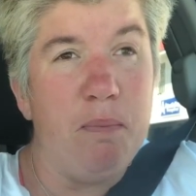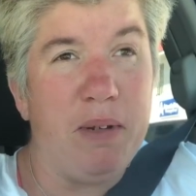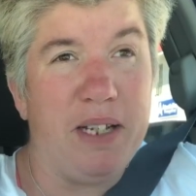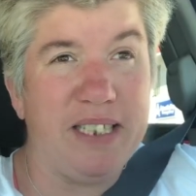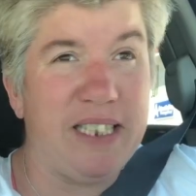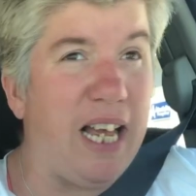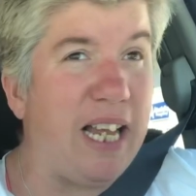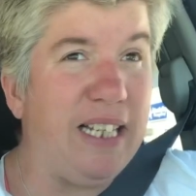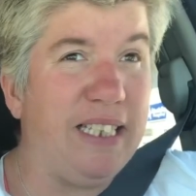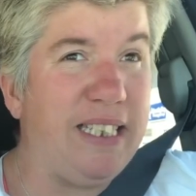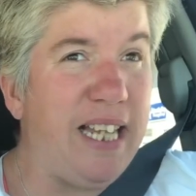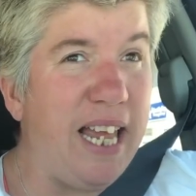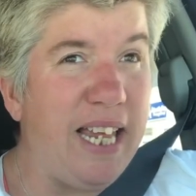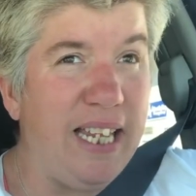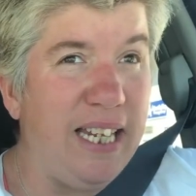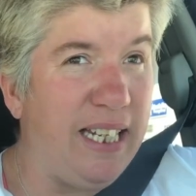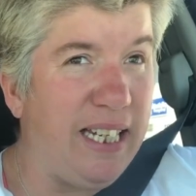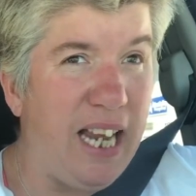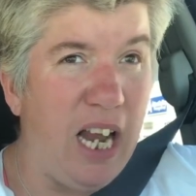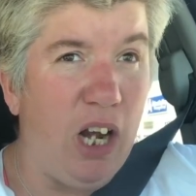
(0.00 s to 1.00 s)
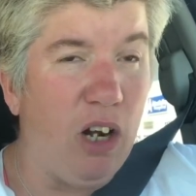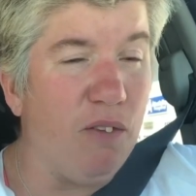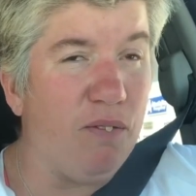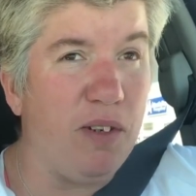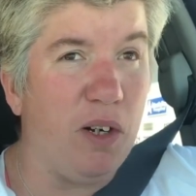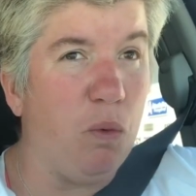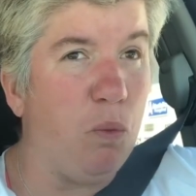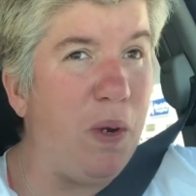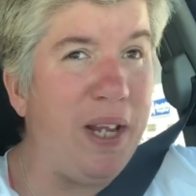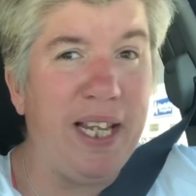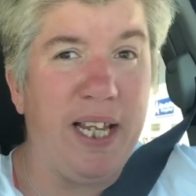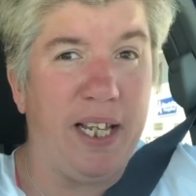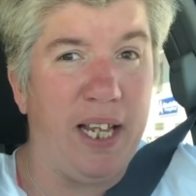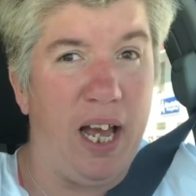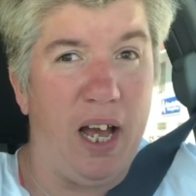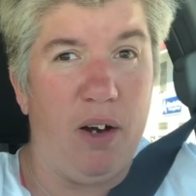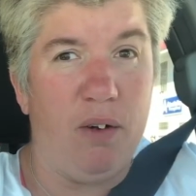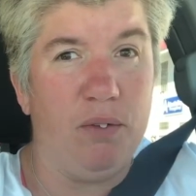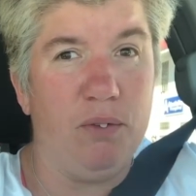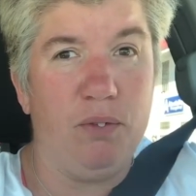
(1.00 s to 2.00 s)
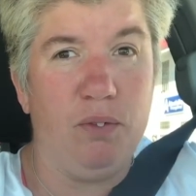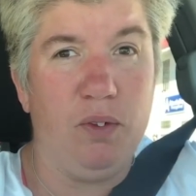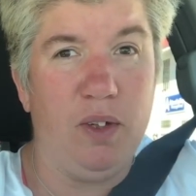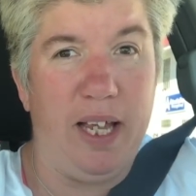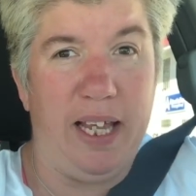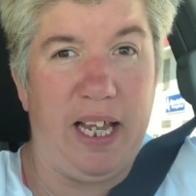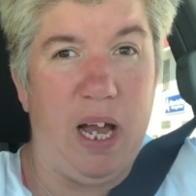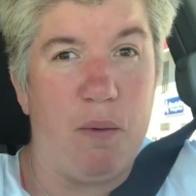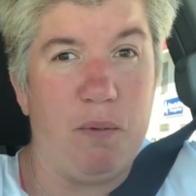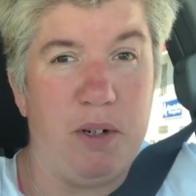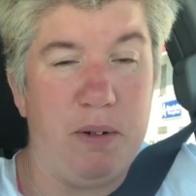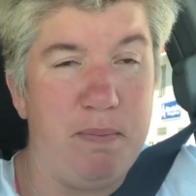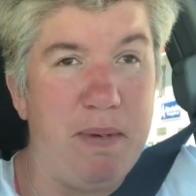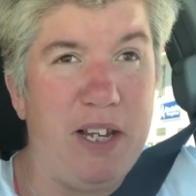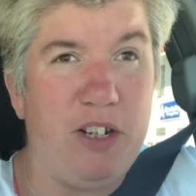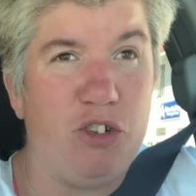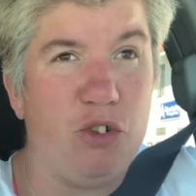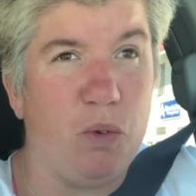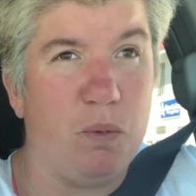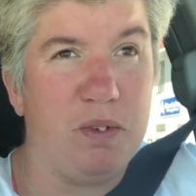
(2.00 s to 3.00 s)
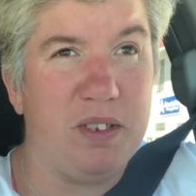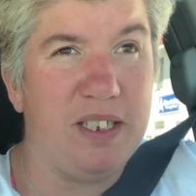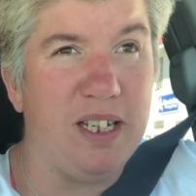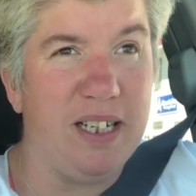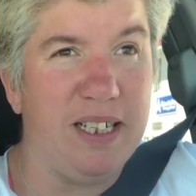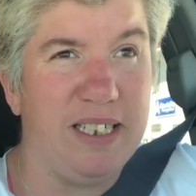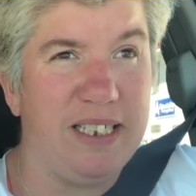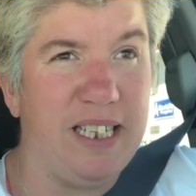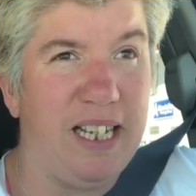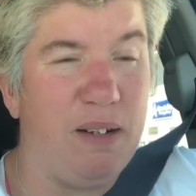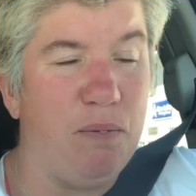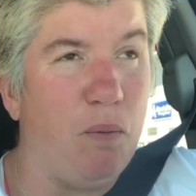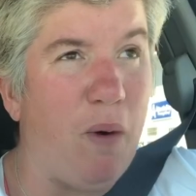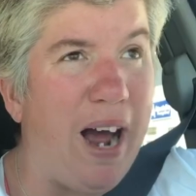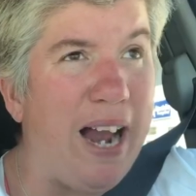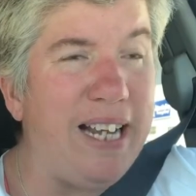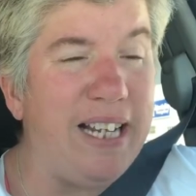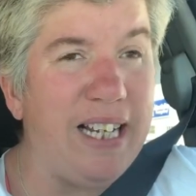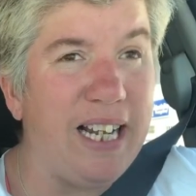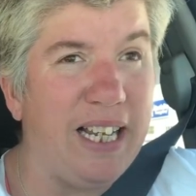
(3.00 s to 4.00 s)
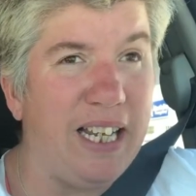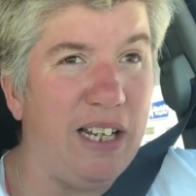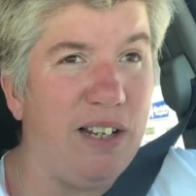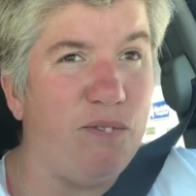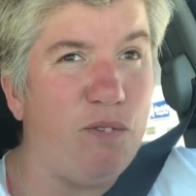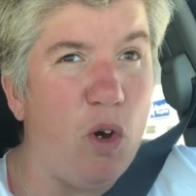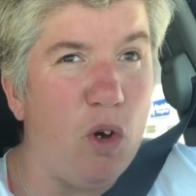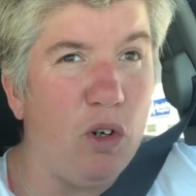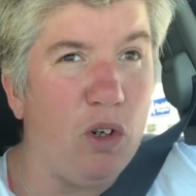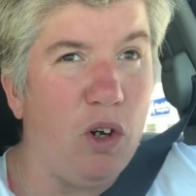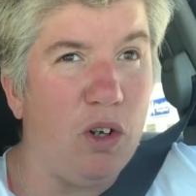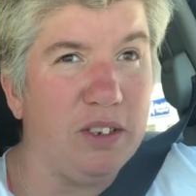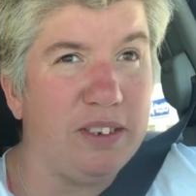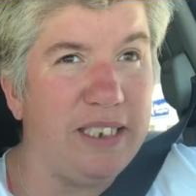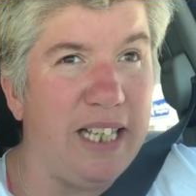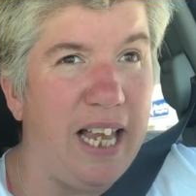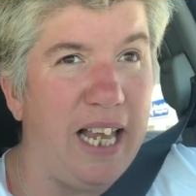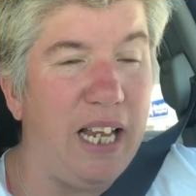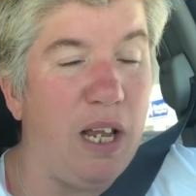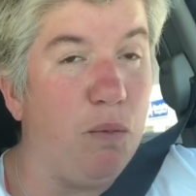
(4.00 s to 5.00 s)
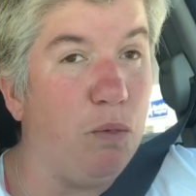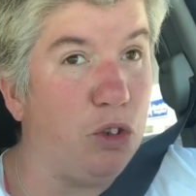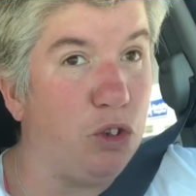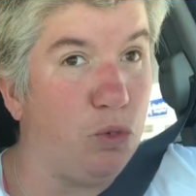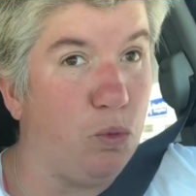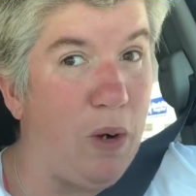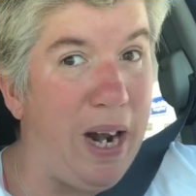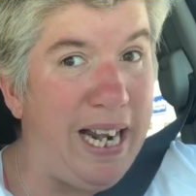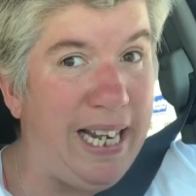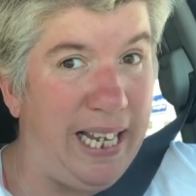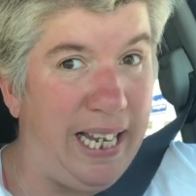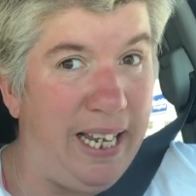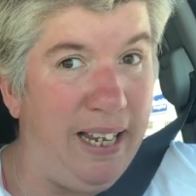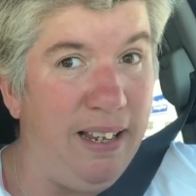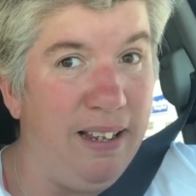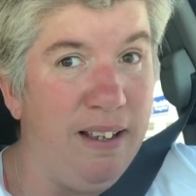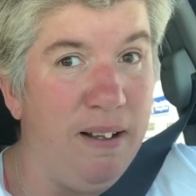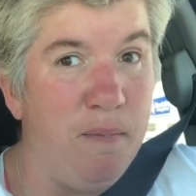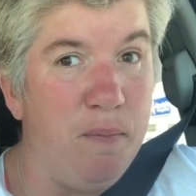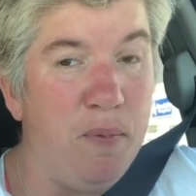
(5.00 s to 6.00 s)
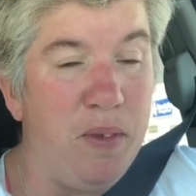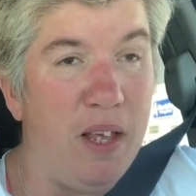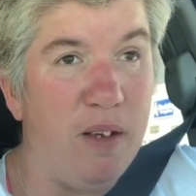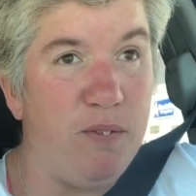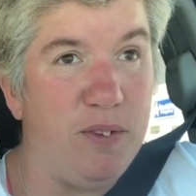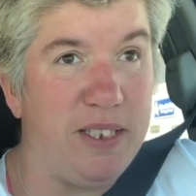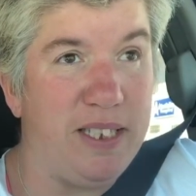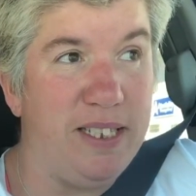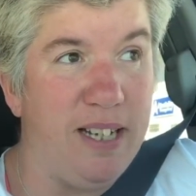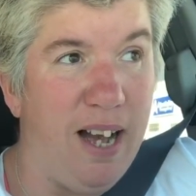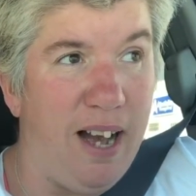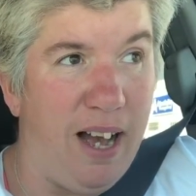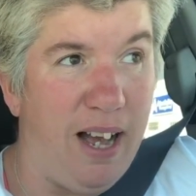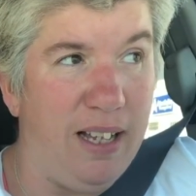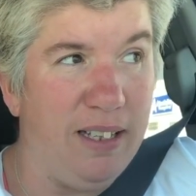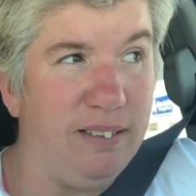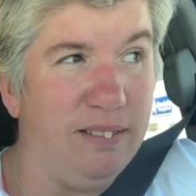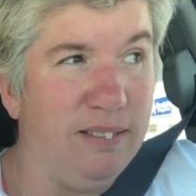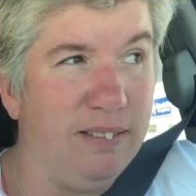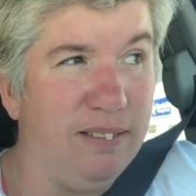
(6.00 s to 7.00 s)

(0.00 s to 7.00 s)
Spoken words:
Because I had taken care of it a week ago. Like, I would have made sure it was done. I said, and why did I get a phone call saying it was ready if it's not?